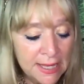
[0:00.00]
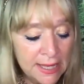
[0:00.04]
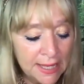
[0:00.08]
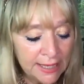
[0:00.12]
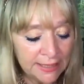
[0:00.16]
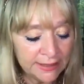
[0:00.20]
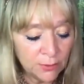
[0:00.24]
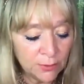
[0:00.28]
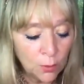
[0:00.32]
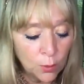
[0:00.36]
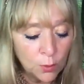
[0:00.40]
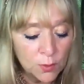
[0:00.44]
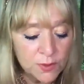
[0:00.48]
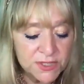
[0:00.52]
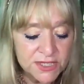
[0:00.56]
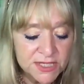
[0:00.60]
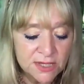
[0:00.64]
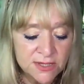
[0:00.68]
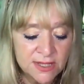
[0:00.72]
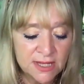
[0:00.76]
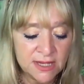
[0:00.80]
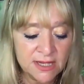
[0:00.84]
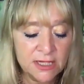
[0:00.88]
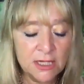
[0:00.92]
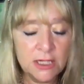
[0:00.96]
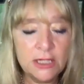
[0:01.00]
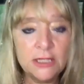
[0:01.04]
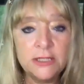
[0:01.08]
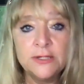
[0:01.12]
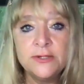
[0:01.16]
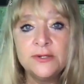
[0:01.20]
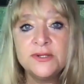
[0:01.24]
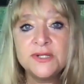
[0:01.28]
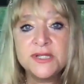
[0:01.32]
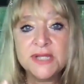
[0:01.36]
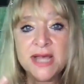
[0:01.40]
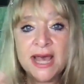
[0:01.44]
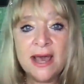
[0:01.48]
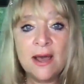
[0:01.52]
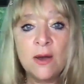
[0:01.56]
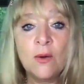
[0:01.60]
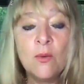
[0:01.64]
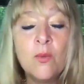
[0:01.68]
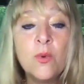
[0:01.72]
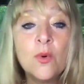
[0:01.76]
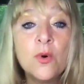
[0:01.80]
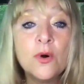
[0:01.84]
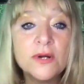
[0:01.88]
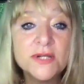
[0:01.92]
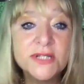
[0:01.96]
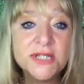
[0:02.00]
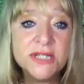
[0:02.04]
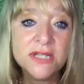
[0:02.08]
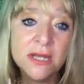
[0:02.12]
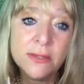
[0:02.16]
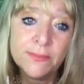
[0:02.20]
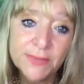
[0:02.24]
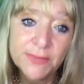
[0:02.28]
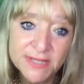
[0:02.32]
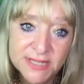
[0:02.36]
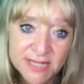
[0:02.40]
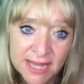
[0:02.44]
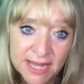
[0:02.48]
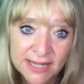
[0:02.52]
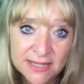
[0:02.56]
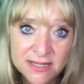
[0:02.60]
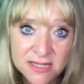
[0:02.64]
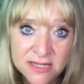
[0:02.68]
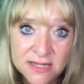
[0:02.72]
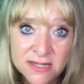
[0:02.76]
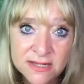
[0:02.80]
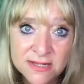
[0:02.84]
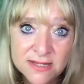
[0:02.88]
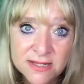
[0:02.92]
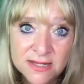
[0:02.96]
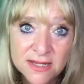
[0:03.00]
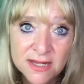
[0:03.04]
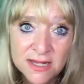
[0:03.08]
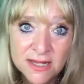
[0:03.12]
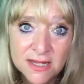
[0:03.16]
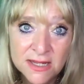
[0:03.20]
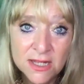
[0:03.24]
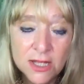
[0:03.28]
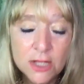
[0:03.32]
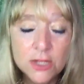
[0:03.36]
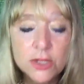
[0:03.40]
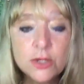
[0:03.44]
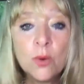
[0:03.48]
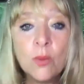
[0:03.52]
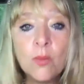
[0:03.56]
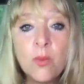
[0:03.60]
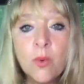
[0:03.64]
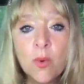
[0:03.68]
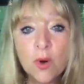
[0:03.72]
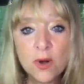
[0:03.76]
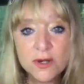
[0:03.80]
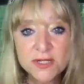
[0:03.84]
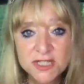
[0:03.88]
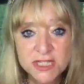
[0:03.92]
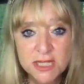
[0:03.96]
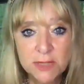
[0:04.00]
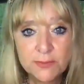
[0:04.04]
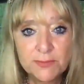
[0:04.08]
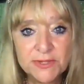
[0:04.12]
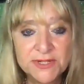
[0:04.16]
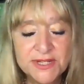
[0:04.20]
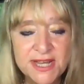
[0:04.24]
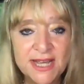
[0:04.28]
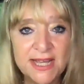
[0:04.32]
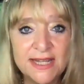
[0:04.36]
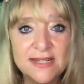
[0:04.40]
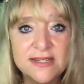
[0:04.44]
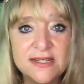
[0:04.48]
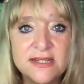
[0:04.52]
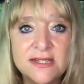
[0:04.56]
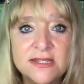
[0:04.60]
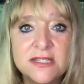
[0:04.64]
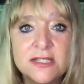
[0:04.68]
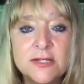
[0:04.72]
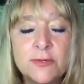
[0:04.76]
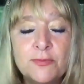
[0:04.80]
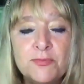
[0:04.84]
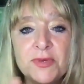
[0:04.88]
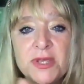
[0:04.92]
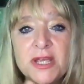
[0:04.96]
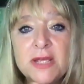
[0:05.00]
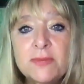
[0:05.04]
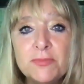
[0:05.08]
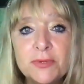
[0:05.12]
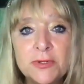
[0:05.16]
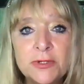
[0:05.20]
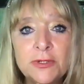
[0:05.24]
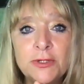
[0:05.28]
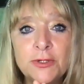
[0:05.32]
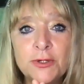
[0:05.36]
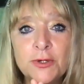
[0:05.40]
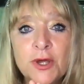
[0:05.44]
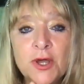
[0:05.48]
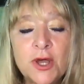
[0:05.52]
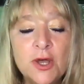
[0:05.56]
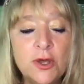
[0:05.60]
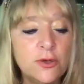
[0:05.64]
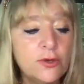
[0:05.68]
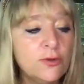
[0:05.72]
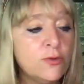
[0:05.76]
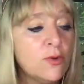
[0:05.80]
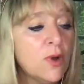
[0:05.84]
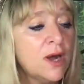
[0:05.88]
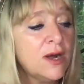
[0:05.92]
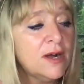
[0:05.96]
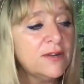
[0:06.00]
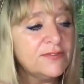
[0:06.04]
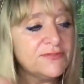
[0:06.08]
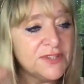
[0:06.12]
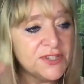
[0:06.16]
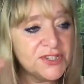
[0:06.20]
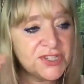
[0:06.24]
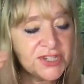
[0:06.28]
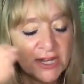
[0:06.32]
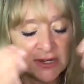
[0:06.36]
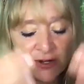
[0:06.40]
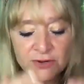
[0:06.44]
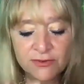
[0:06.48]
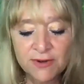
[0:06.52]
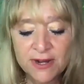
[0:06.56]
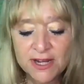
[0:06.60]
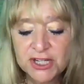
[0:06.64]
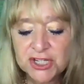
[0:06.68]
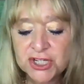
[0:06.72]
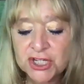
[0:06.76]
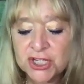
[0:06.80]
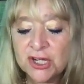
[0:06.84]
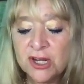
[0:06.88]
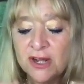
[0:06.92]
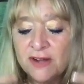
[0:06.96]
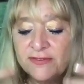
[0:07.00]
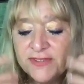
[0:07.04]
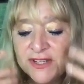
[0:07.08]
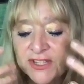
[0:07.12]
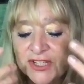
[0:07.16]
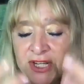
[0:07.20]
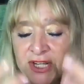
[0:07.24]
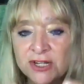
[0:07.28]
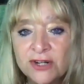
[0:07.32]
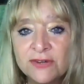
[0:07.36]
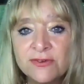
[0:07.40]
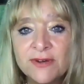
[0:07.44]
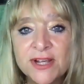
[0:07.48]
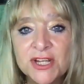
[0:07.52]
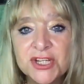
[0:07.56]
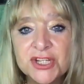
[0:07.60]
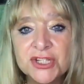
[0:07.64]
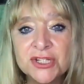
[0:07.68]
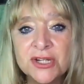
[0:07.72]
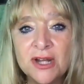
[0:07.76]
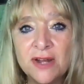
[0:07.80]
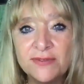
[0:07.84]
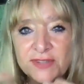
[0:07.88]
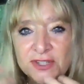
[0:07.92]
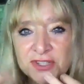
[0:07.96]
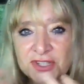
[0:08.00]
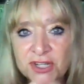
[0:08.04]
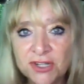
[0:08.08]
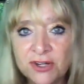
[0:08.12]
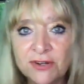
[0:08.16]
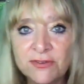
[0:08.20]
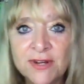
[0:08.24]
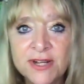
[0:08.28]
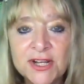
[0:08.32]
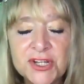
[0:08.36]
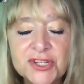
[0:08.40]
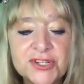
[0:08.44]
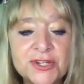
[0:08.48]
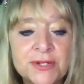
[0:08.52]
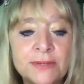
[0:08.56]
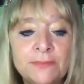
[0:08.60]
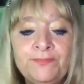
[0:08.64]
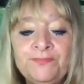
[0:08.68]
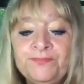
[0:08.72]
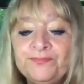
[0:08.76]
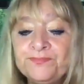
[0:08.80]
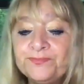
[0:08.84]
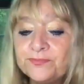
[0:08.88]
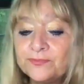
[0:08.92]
And also that includes our water protectors, the water protectors, the people who after generation after generation after generation